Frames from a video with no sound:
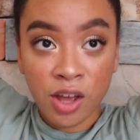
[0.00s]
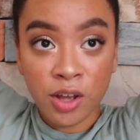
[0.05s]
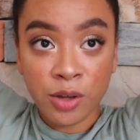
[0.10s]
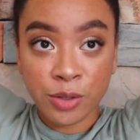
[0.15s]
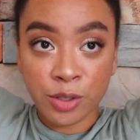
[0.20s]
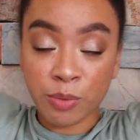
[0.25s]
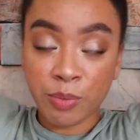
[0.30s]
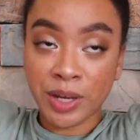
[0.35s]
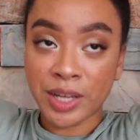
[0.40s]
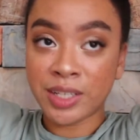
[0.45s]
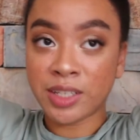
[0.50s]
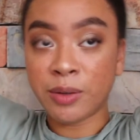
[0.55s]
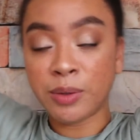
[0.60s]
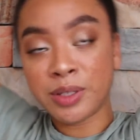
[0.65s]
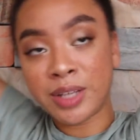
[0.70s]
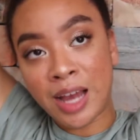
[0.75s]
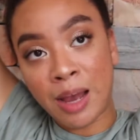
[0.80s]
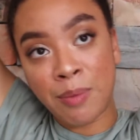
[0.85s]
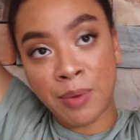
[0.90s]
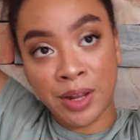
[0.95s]
So basically
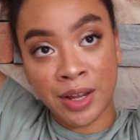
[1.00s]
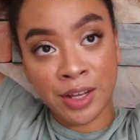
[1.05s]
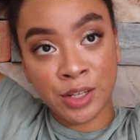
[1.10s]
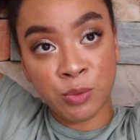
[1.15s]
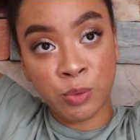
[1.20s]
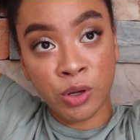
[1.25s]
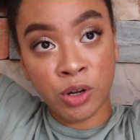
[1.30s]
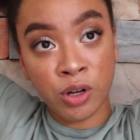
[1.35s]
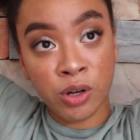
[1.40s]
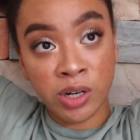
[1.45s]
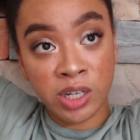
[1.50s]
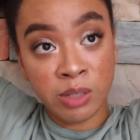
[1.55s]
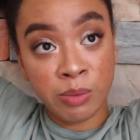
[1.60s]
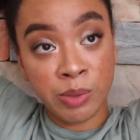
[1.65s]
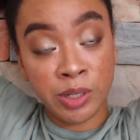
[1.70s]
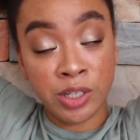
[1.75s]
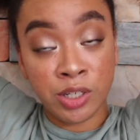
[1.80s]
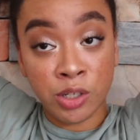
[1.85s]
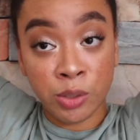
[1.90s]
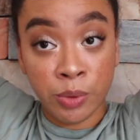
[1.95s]
what's happening is we are going to
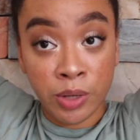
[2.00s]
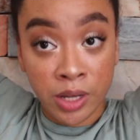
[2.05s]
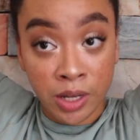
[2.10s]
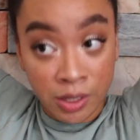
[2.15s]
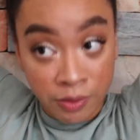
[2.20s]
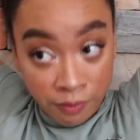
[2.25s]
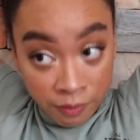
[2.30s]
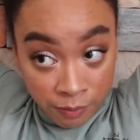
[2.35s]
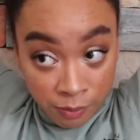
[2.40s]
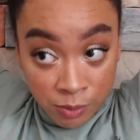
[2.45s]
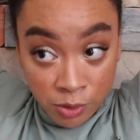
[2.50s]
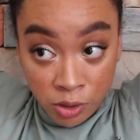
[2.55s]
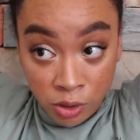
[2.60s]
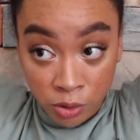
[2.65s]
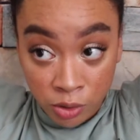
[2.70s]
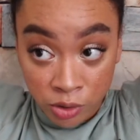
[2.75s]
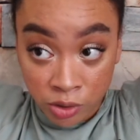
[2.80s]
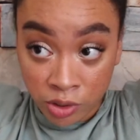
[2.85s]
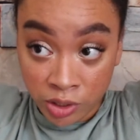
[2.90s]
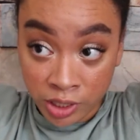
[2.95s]
be doing
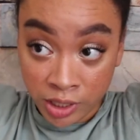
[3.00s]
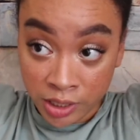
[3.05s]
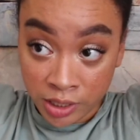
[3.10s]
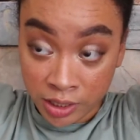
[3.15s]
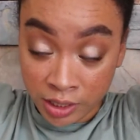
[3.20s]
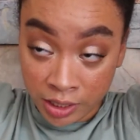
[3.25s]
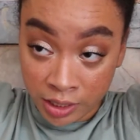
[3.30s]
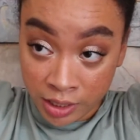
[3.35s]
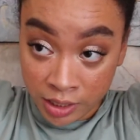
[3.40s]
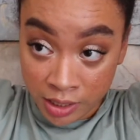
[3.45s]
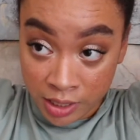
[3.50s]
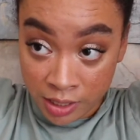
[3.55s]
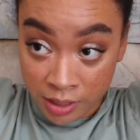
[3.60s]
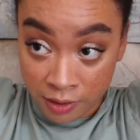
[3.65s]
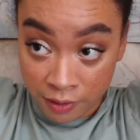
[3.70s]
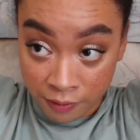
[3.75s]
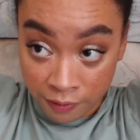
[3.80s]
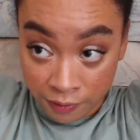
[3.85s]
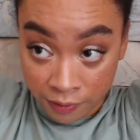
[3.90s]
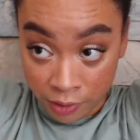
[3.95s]
socially
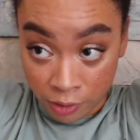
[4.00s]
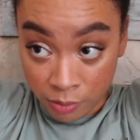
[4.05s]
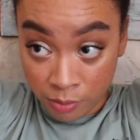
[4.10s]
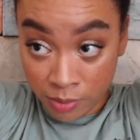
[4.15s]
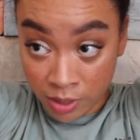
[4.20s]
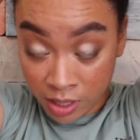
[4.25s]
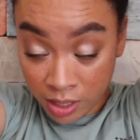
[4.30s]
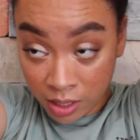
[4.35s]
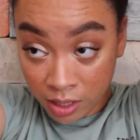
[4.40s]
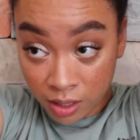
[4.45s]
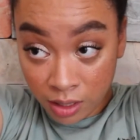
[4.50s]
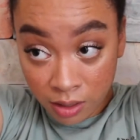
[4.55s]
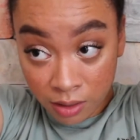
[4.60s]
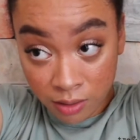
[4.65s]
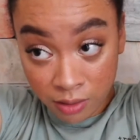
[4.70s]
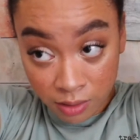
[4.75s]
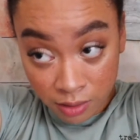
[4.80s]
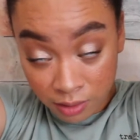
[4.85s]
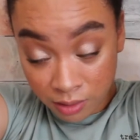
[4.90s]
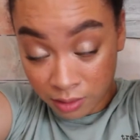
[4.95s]
distant filming
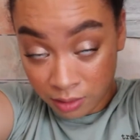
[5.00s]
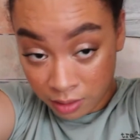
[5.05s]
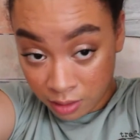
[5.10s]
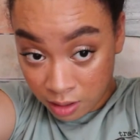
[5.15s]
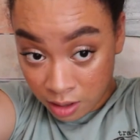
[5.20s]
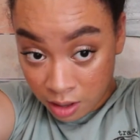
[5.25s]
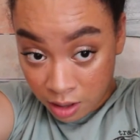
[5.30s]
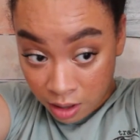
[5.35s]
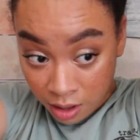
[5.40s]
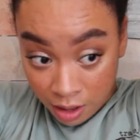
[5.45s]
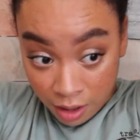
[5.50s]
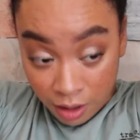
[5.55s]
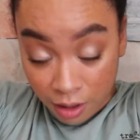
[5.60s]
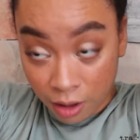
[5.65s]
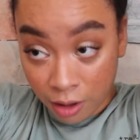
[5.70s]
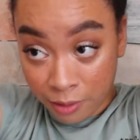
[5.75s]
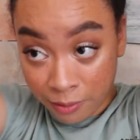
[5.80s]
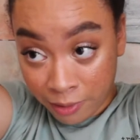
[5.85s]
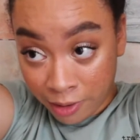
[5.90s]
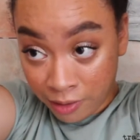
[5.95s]

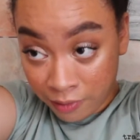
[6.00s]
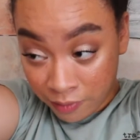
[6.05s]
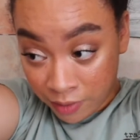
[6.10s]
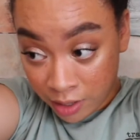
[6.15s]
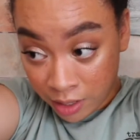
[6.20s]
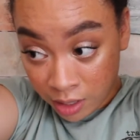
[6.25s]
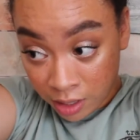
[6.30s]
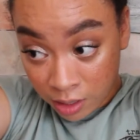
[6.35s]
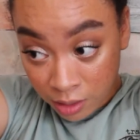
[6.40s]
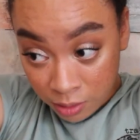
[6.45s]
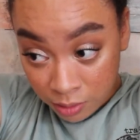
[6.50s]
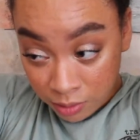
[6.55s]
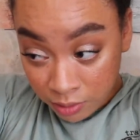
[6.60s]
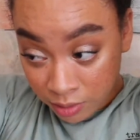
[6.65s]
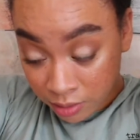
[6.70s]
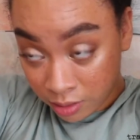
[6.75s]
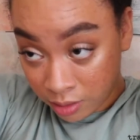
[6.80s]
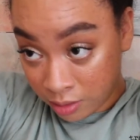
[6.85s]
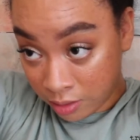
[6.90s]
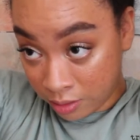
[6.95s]
of our
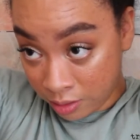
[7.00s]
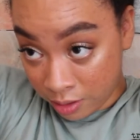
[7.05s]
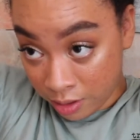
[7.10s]
videos.